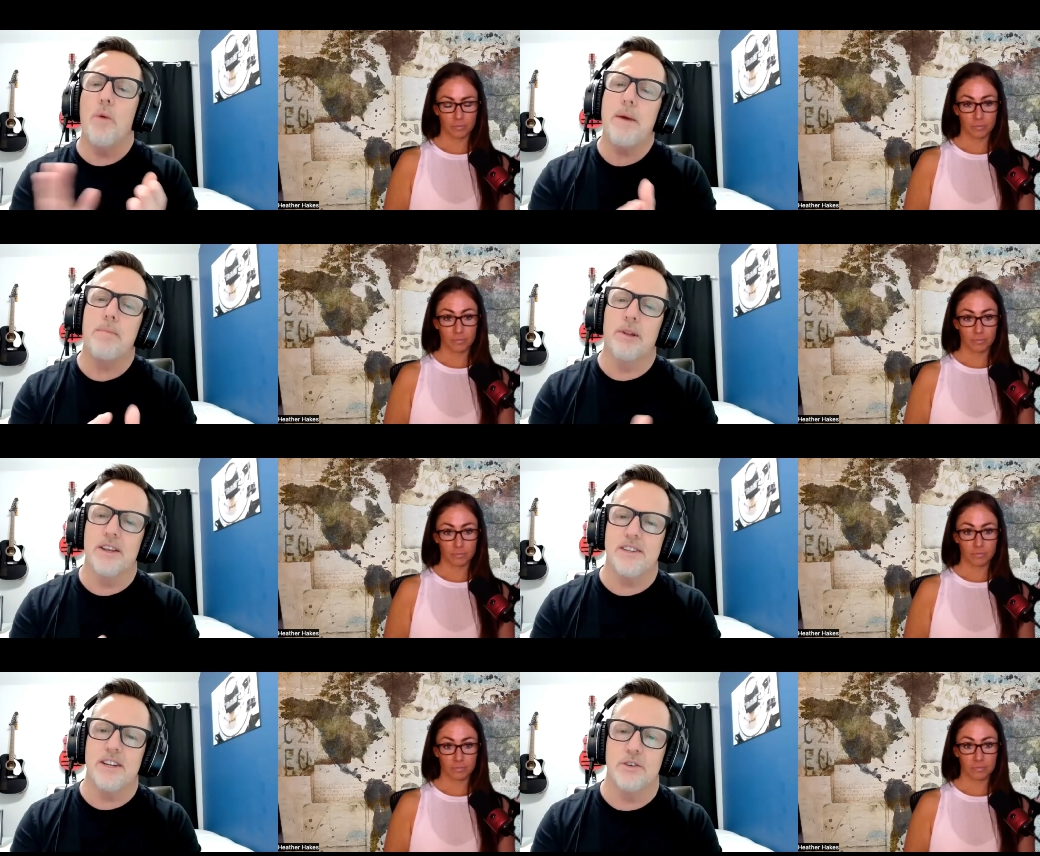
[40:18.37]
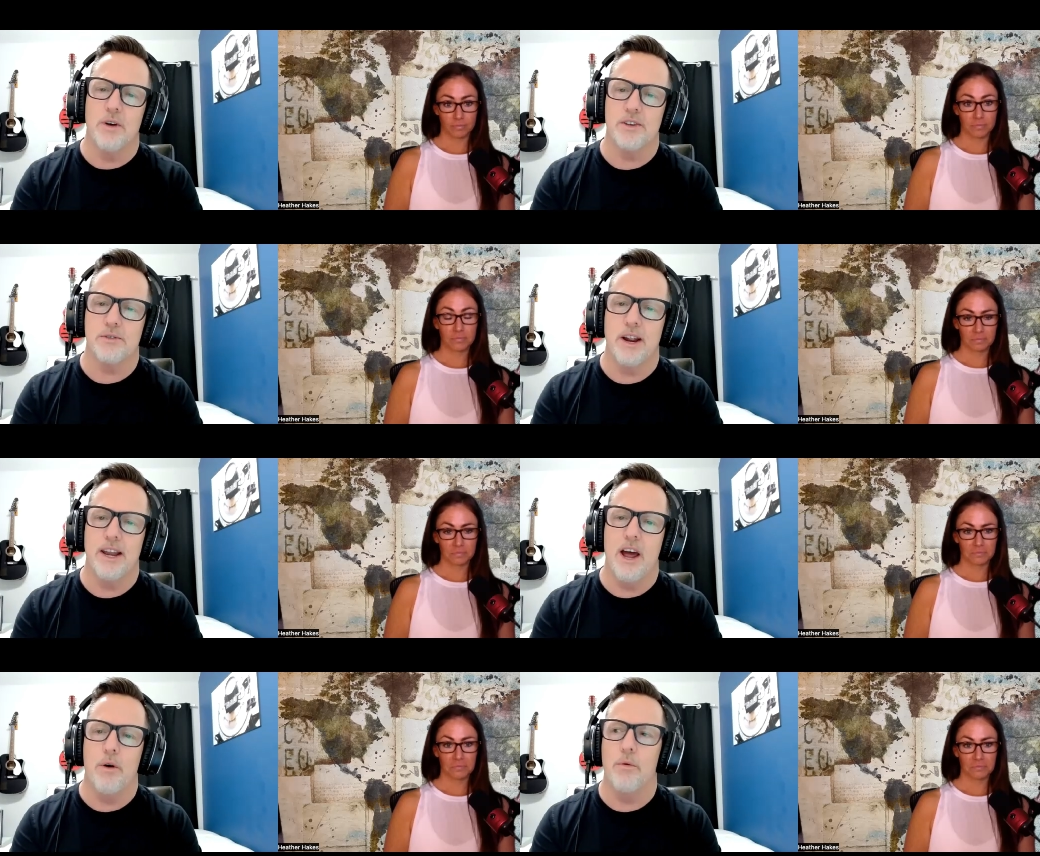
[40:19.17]
Speaker 1: people listening to us right
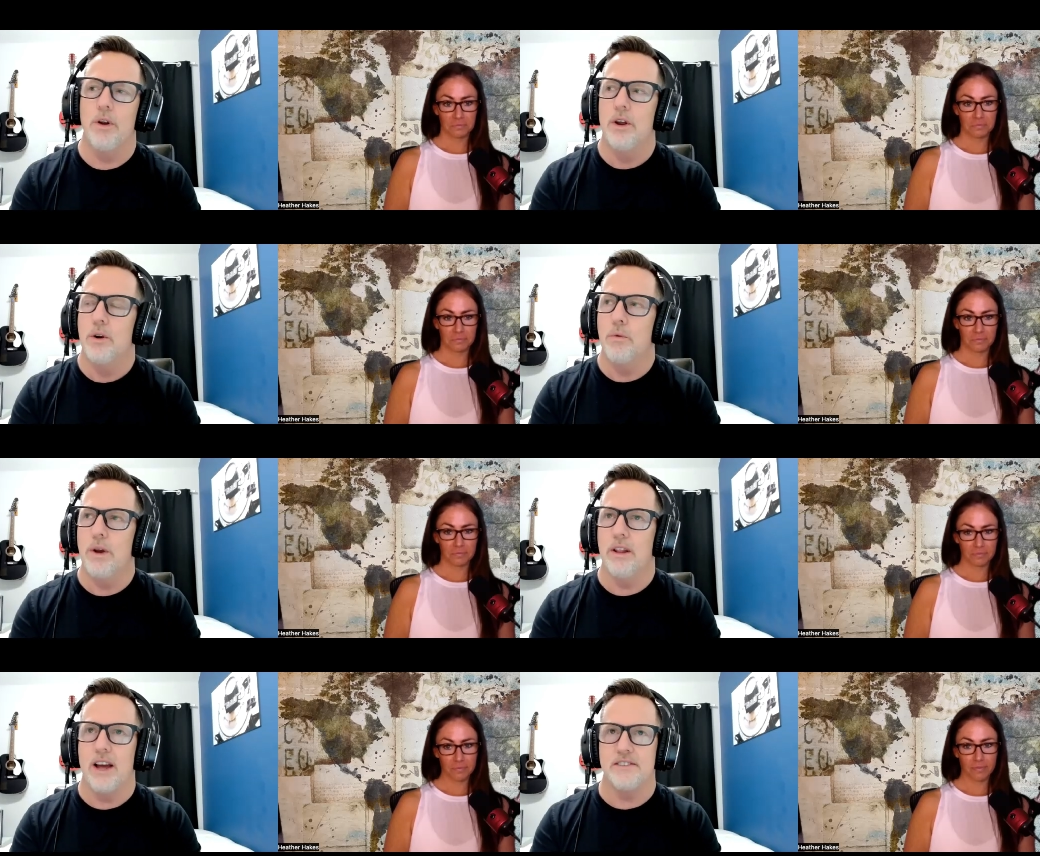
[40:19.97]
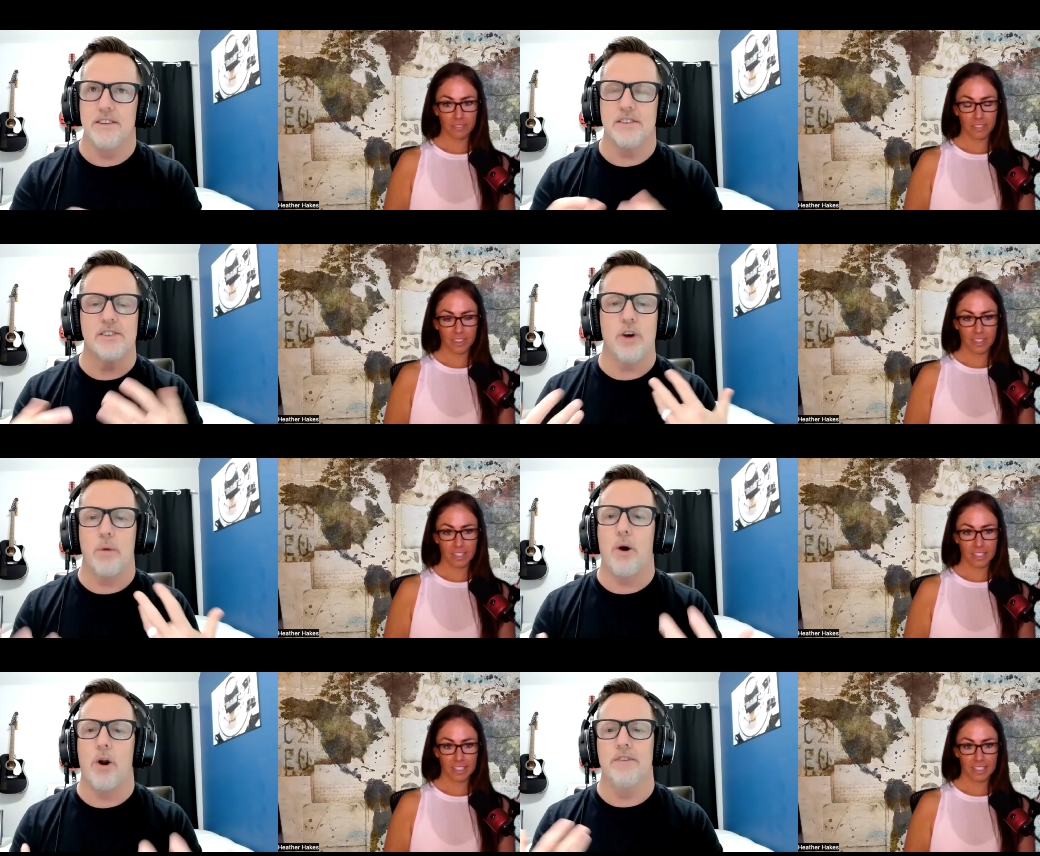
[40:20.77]
now realize that this is
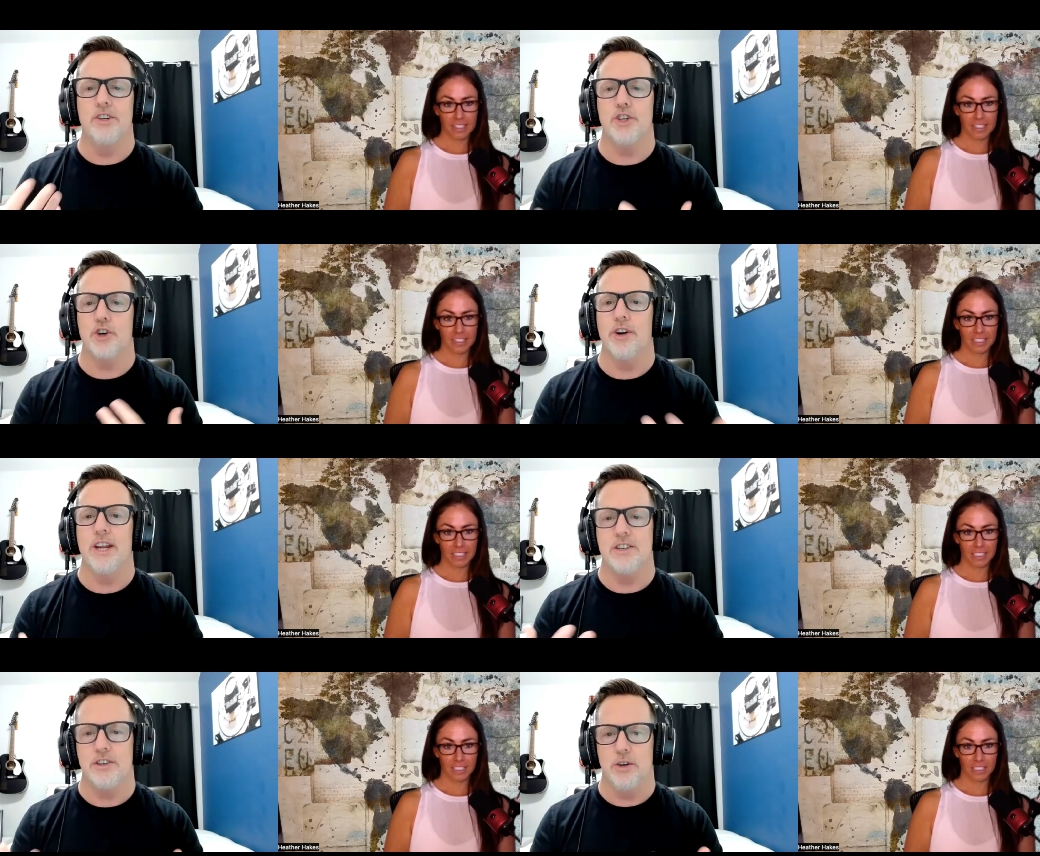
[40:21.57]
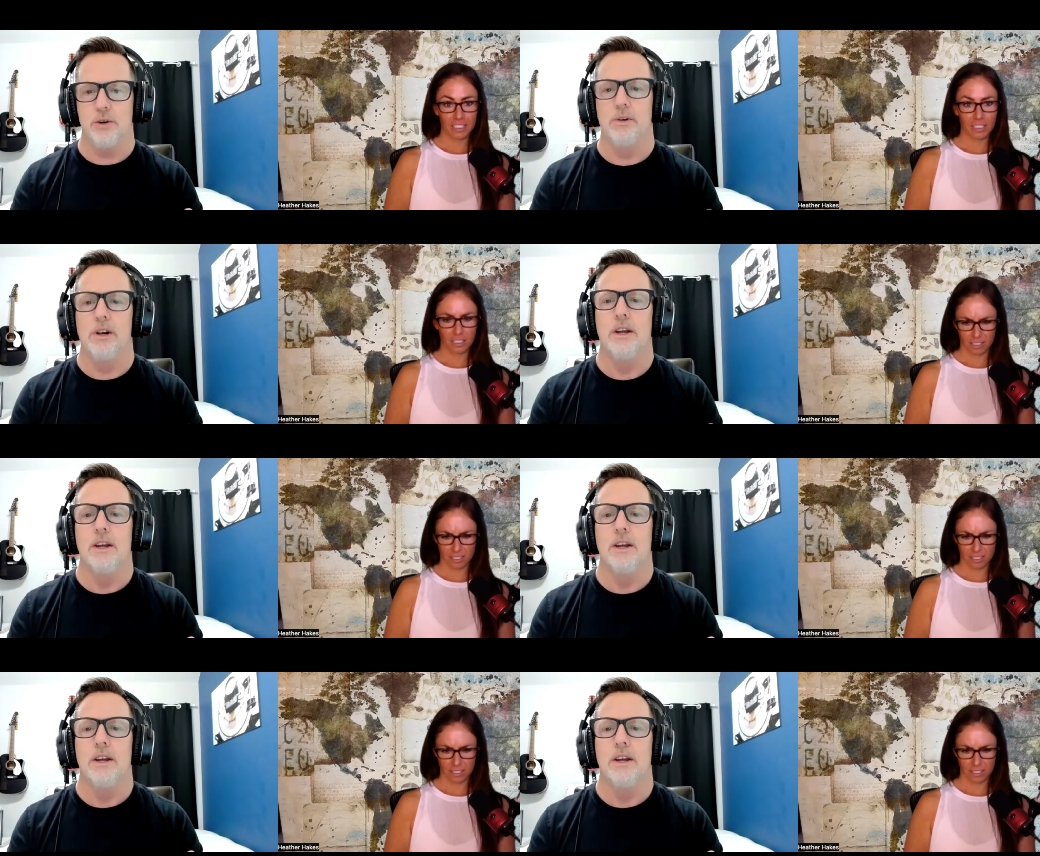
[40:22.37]
all part of a journey too,